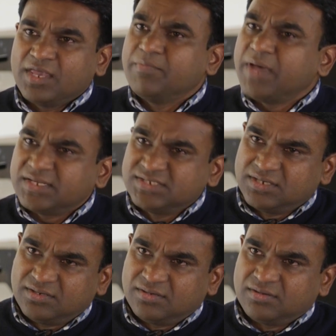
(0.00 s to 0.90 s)

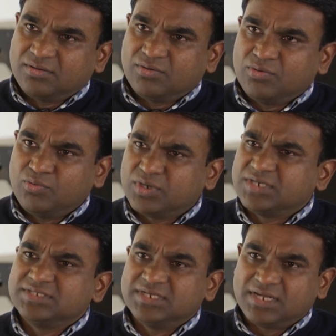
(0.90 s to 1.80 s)
Imagine what
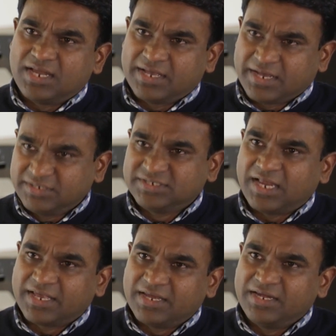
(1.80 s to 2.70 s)
is it like country
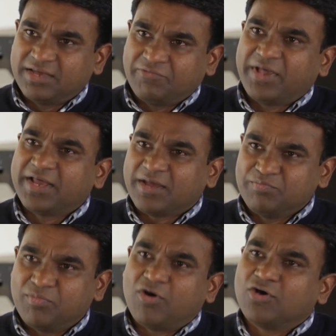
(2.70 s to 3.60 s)
like India where I'm
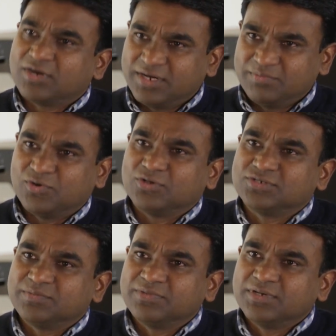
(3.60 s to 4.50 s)
born and brought
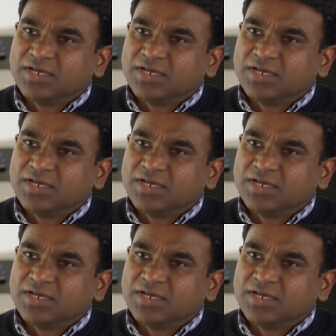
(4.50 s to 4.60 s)
up,